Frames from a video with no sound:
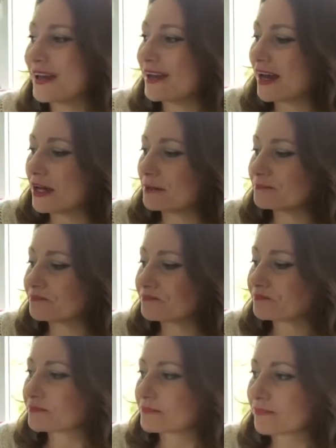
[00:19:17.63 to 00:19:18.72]

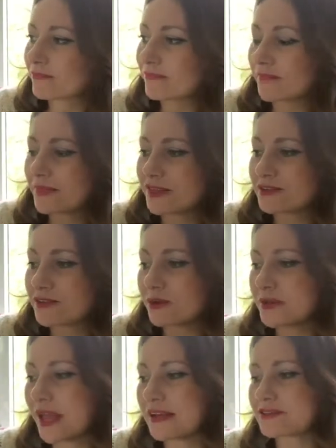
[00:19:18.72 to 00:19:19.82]
So
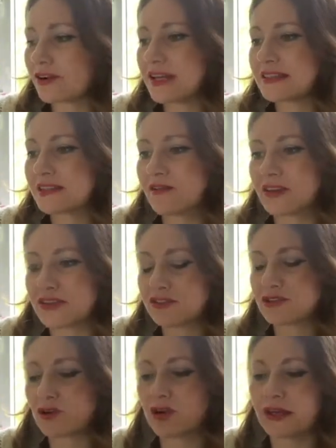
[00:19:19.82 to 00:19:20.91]
yeah, it's lovely. It's just
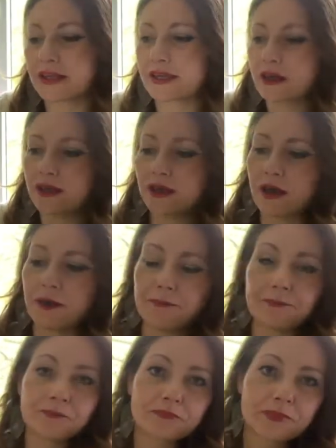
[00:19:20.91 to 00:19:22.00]
got like
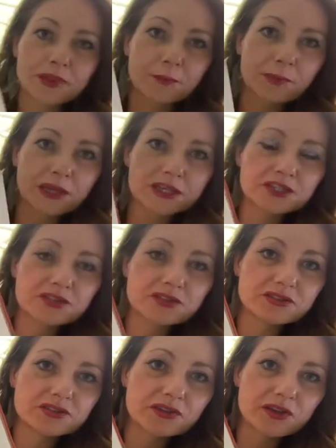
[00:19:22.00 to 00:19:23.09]

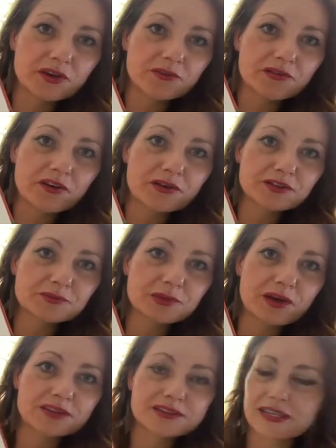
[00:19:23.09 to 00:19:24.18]
pictures of the various
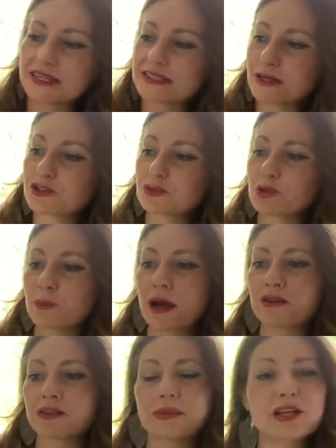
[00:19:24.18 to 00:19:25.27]
plants, and it tells you all
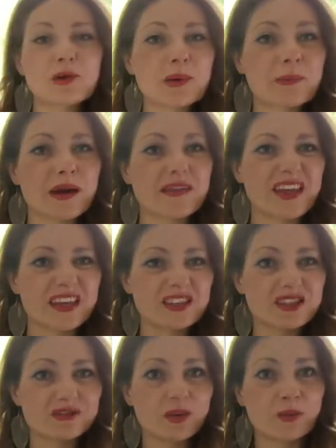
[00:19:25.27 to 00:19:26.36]
about them, a little bit about their
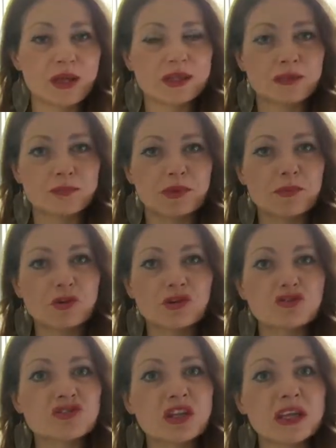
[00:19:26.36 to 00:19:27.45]
history, when people
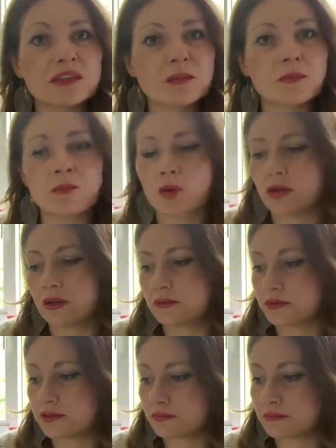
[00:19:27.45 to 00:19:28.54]
used to eat them,
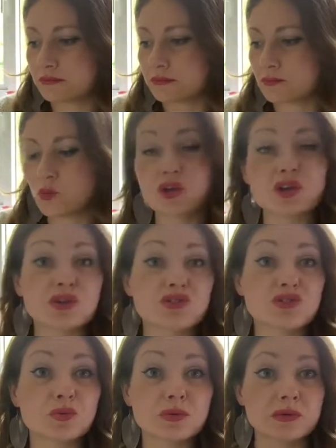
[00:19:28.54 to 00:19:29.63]
and what you can
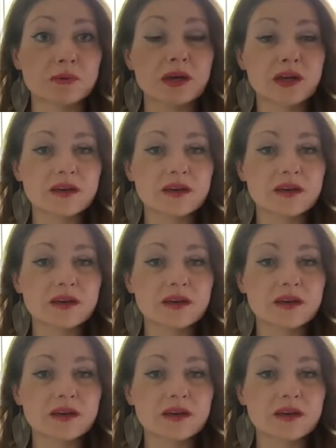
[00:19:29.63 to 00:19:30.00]
do with them.